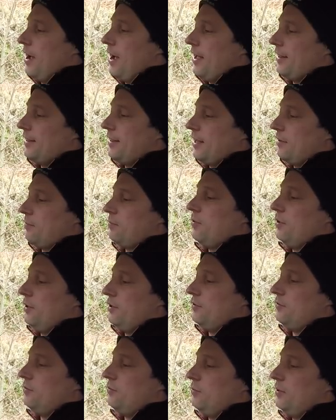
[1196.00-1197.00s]
at that
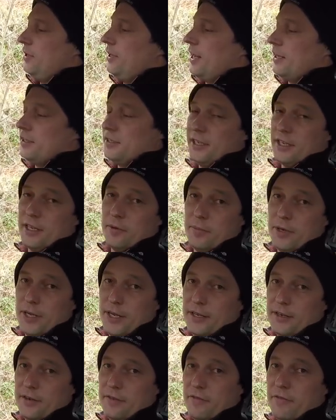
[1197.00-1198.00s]
point, we'd actually
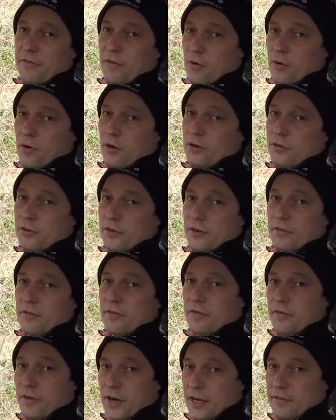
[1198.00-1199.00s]
completed
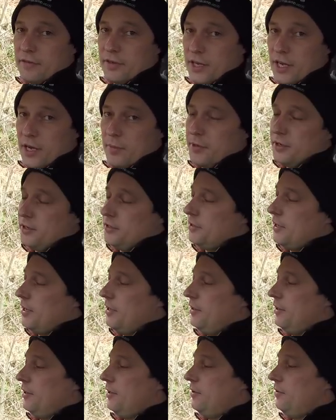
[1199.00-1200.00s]
405 kilometers
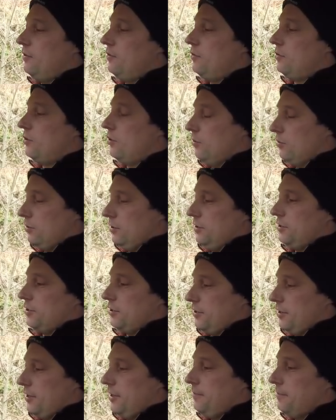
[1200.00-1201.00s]
on the total
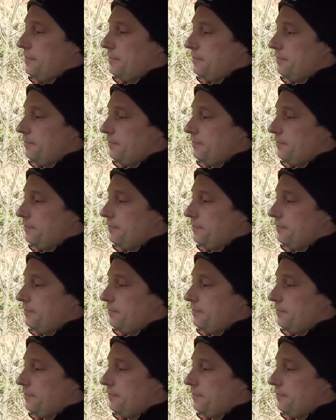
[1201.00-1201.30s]
journey,